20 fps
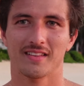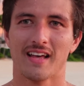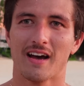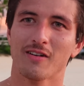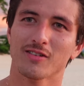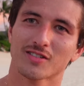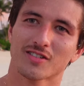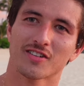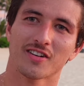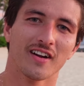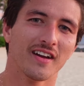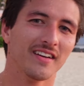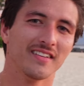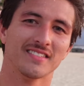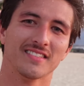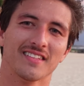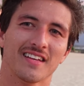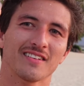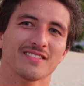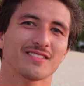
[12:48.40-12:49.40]
That was
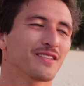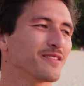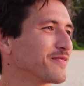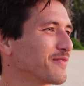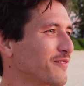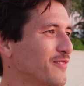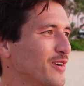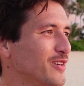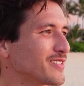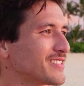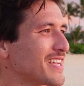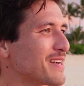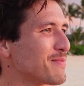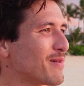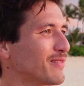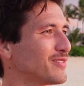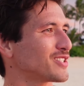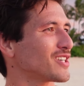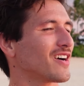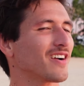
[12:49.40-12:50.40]
crazy. That was the first time
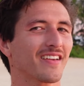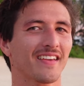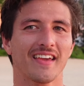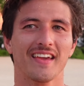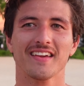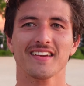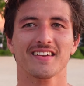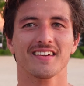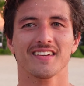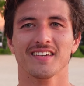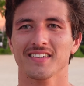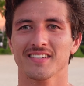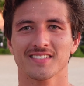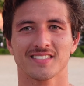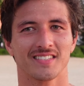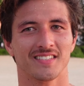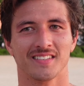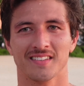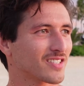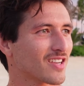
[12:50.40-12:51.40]
I've shot keikis
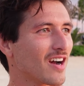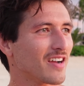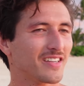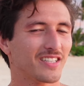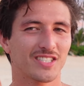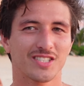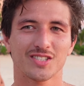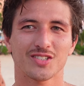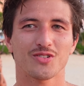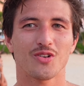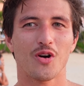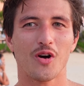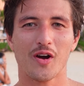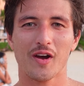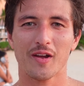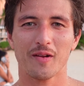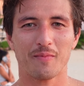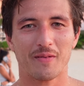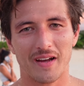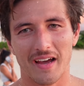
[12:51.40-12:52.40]
and just got
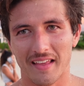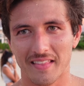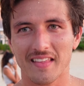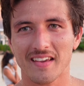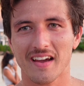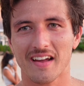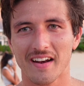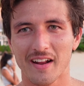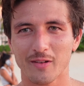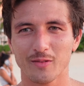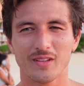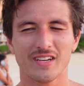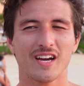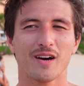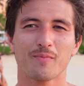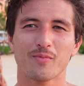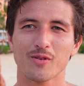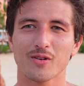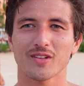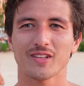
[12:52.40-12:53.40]
destroyed, but I think I nailed a
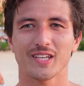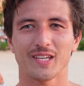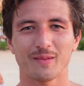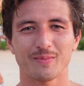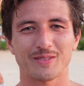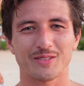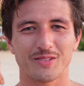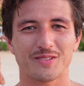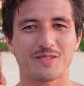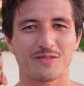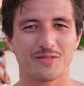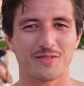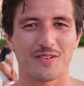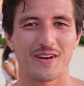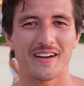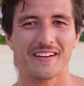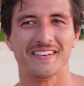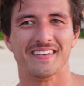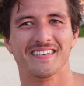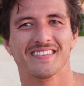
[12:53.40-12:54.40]
couple clips. It was, it was
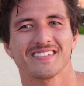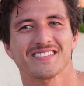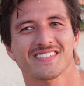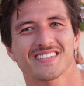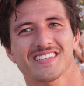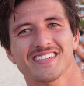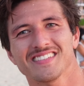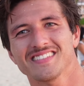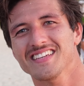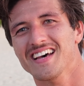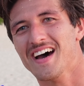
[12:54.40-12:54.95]
fun. Good it was job.